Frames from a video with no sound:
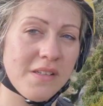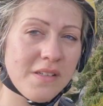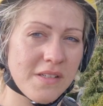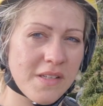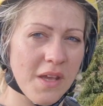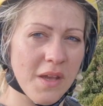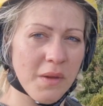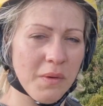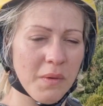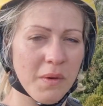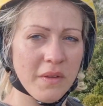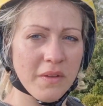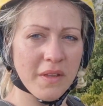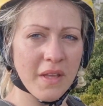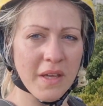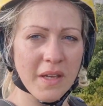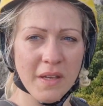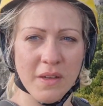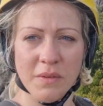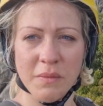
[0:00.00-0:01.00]
So
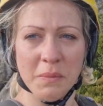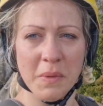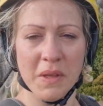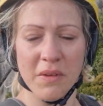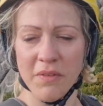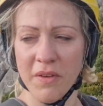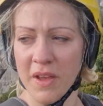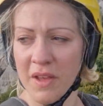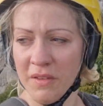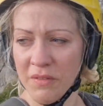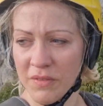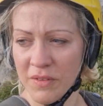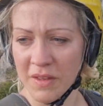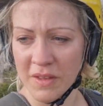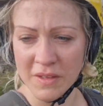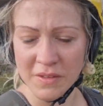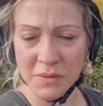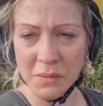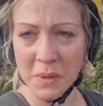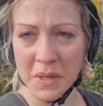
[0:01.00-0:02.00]
that gives me faith that
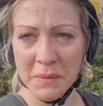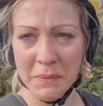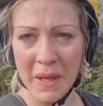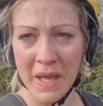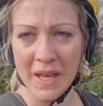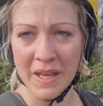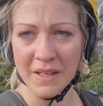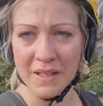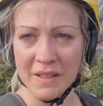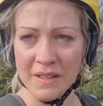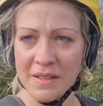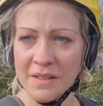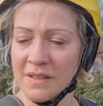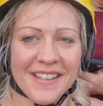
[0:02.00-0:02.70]
there's a way back.